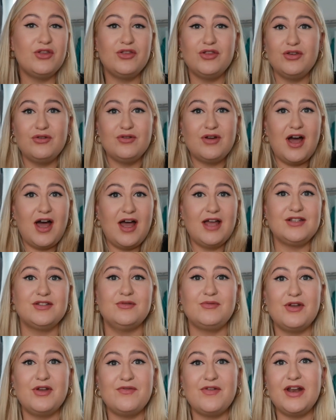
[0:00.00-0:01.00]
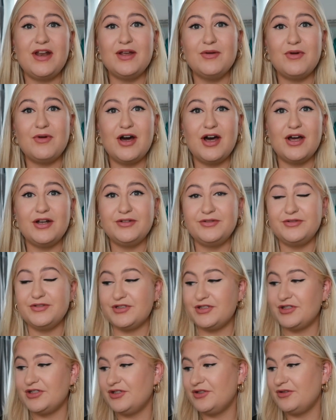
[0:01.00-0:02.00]
you guys or worth anyone
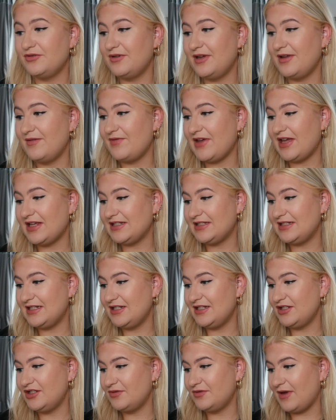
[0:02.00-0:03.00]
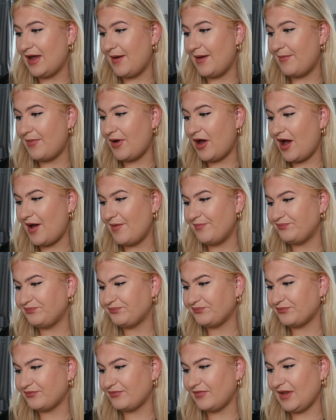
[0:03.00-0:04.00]
to invest into it. But
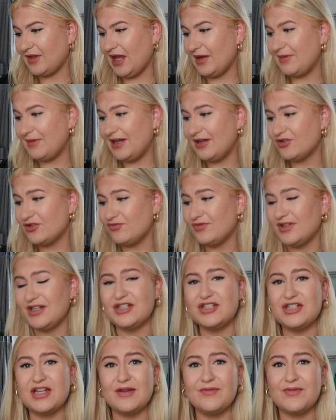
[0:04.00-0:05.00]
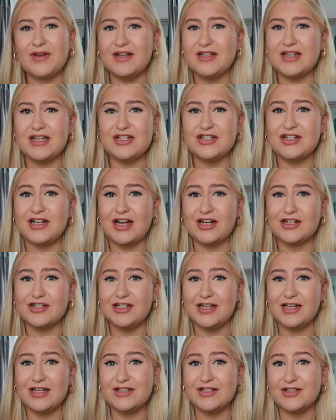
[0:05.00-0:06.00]
I mean, it's really cheap foundation
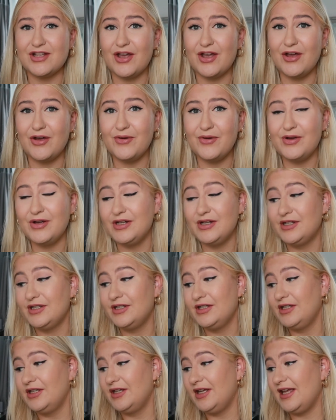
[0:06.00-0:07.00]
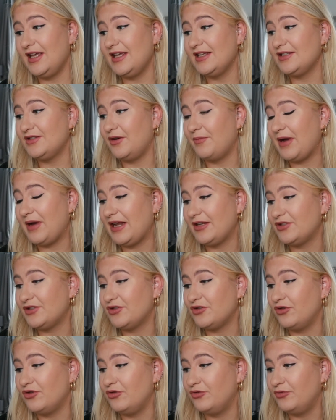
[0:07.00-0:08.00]
actually, so it's not bad
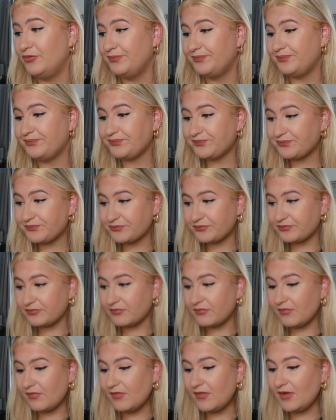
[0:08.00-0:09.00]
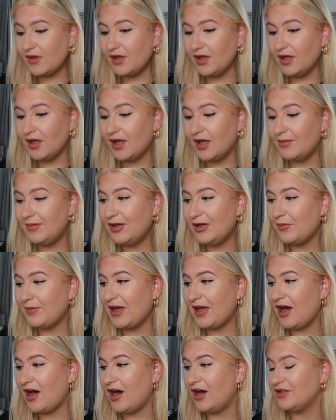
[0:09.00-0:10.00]
at all. A little
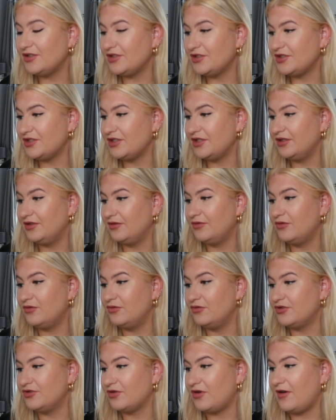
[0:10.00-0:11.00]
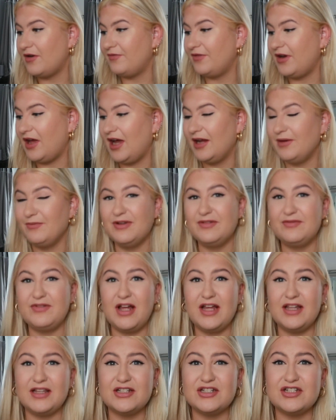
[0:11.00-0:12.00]
bit hard to order offline with
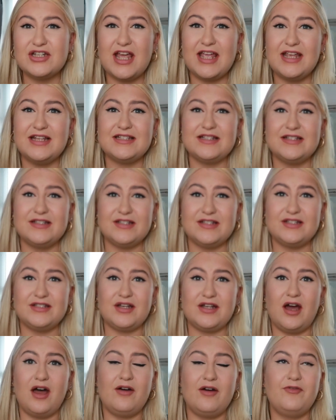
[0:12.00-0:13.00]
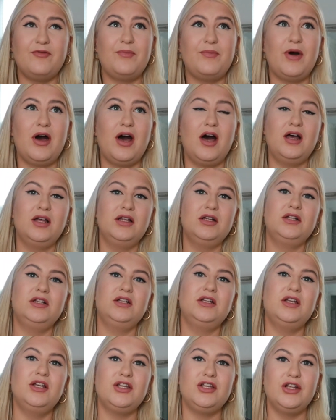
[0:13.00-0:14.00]
like the shades and stuff, but
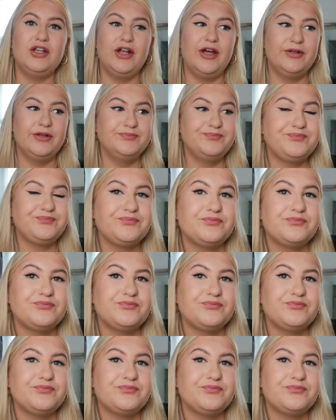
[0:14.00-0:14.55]
you know,